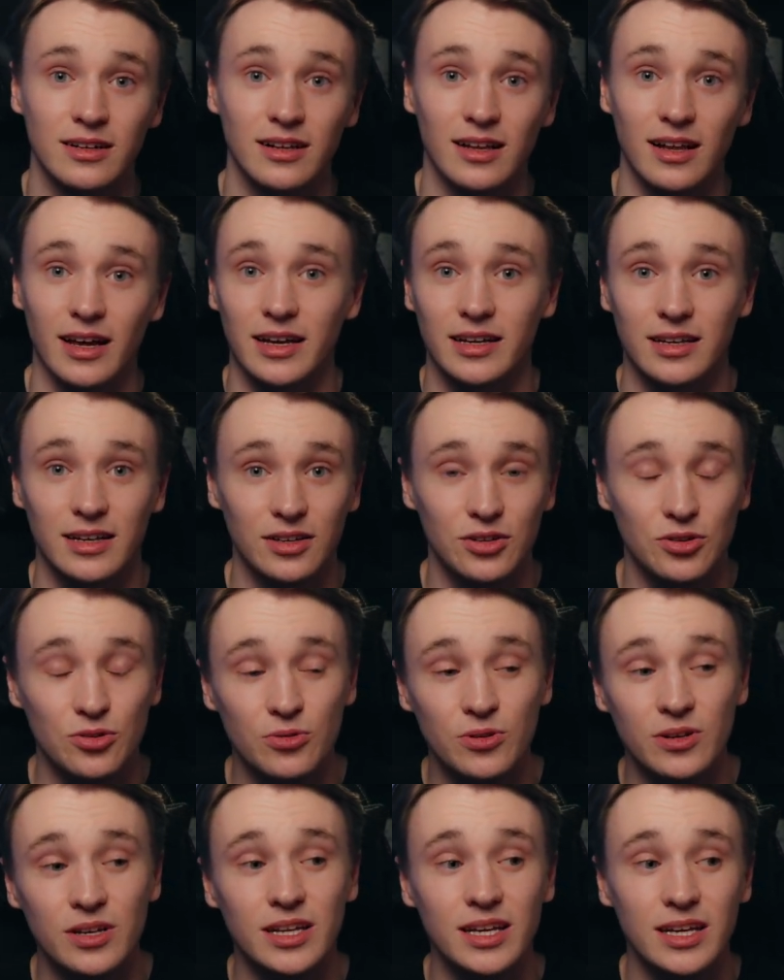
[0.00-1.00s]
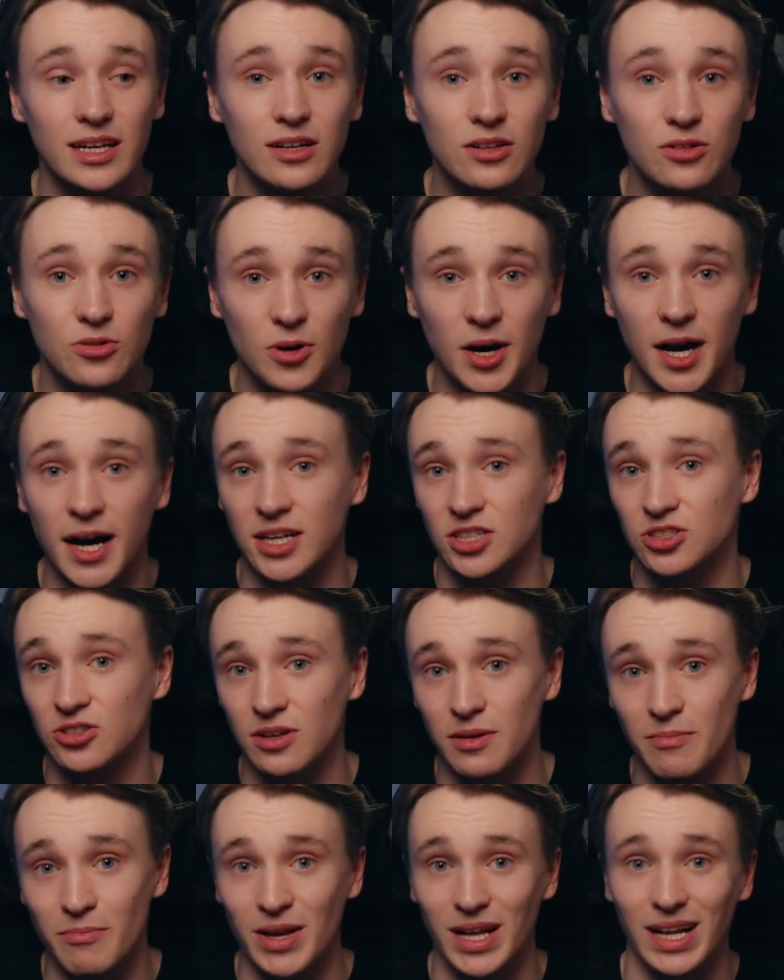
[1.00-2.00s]
Like, you need to
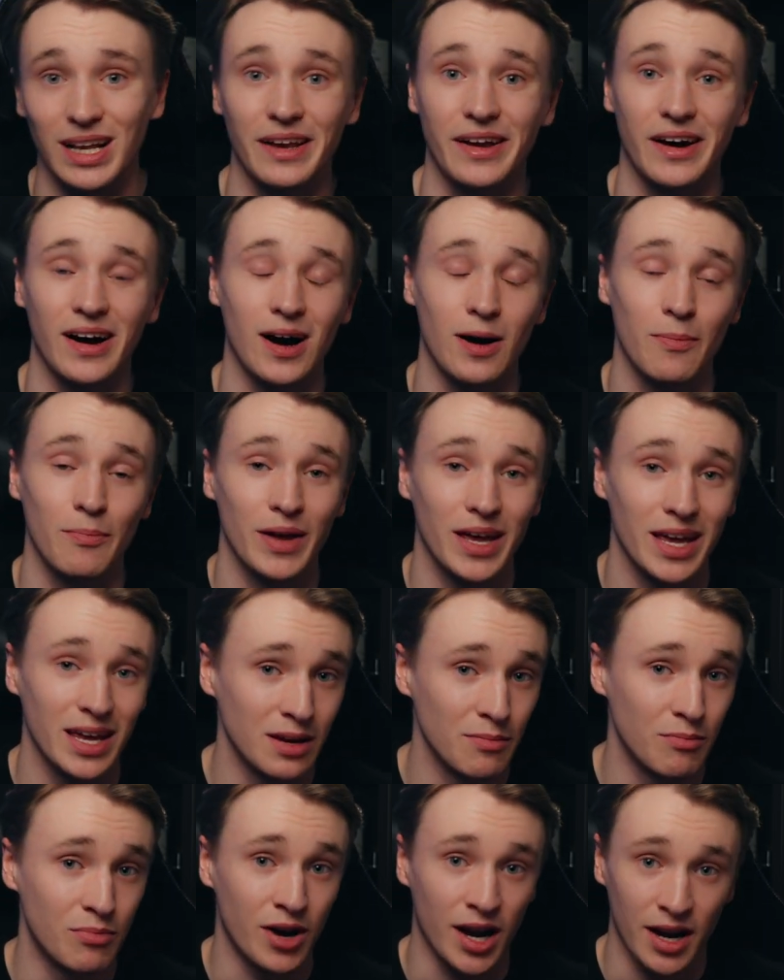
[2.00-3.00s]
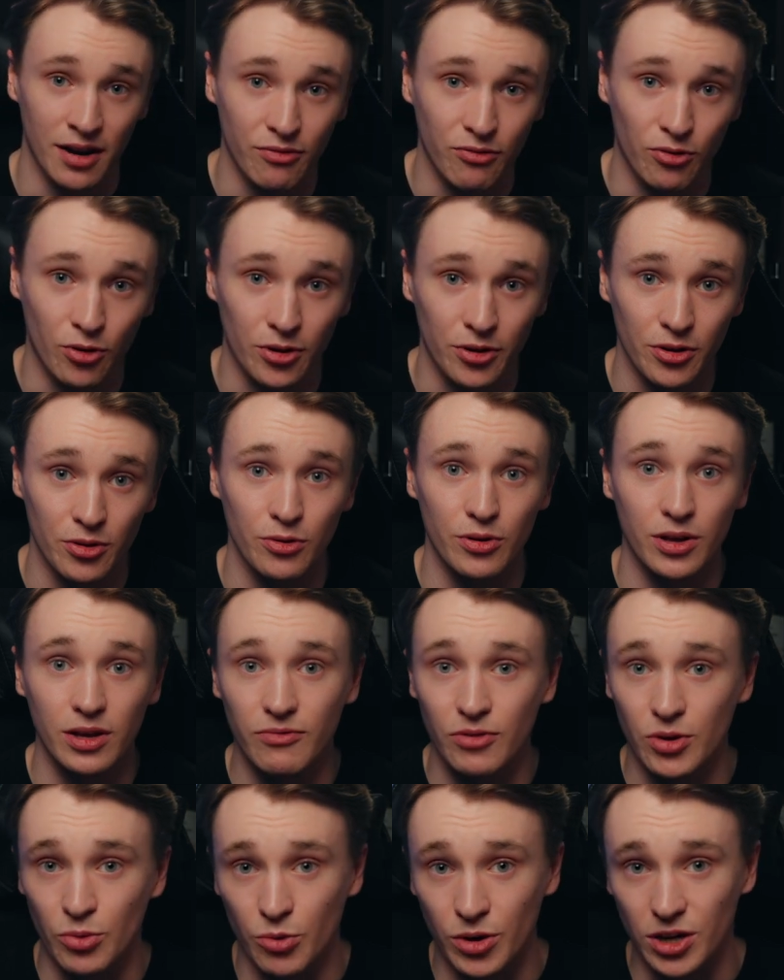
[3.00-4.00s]
actually build up a brand for you
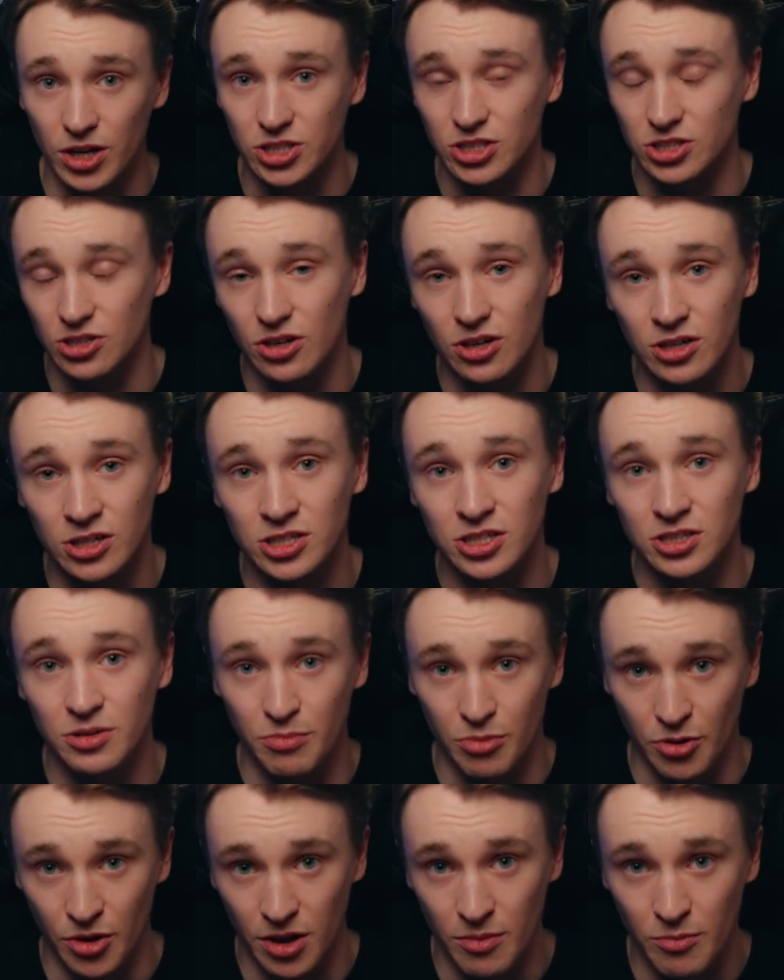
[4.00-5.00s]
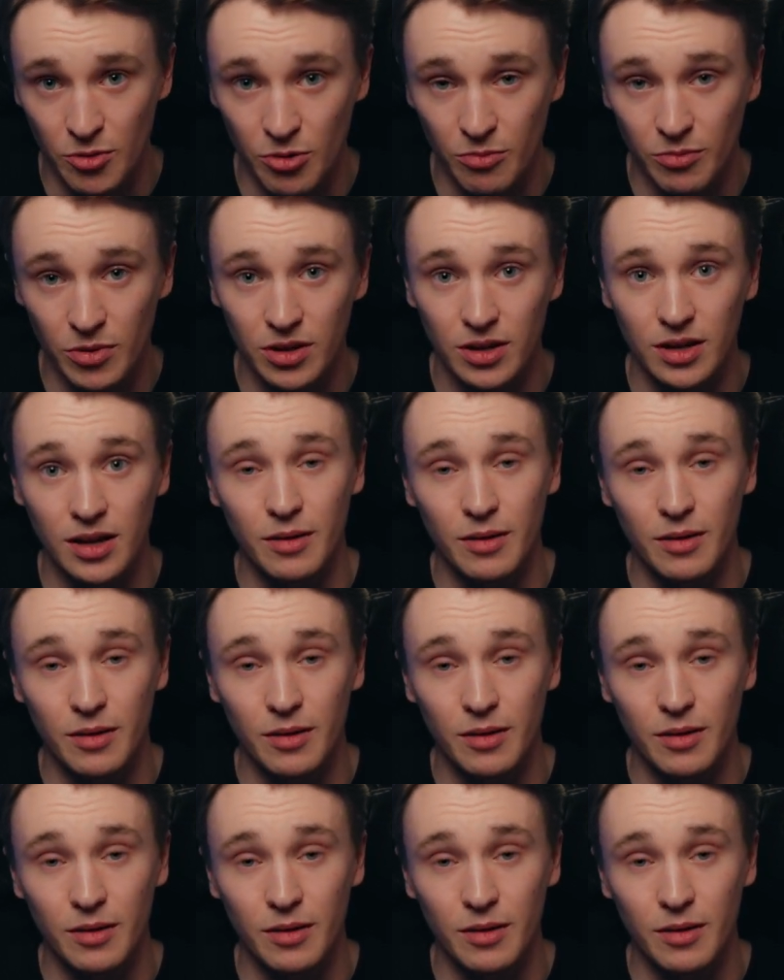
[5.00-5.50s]
if you want to charge premium